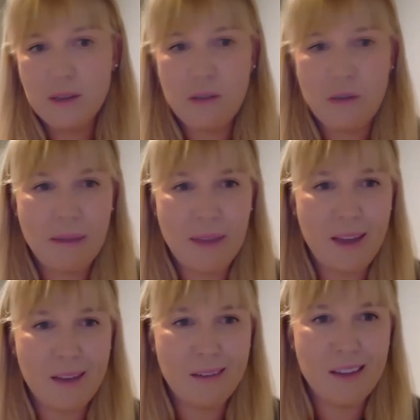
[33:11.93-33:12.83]
around
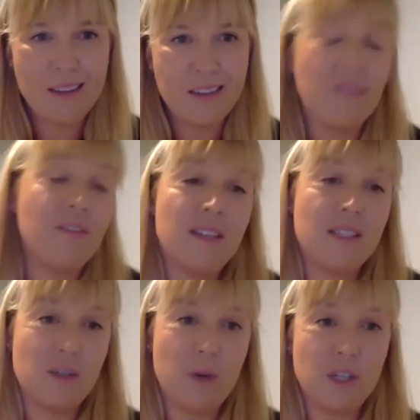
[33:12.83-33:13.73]
that, and given the
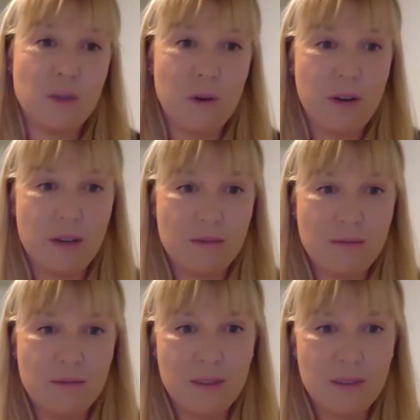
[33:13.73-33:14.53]
situation we're in.